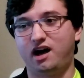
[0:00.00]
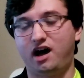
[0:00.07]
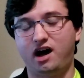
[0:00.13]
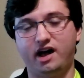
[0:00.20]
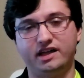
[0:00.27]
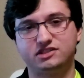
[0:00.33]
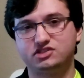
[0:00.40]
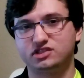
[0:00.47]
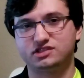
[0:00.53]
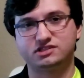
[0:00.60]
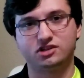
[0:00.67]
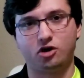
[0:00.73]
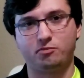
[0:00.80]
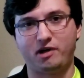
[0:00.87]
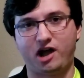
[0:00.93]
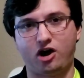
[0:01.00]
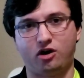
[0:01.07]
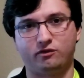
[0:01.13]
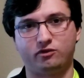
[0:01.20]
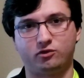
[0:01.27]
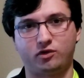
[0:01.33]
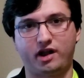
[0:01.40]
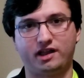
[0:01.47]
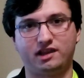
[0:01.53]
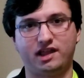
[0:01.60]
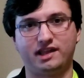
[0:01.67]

It's just so powerful, right?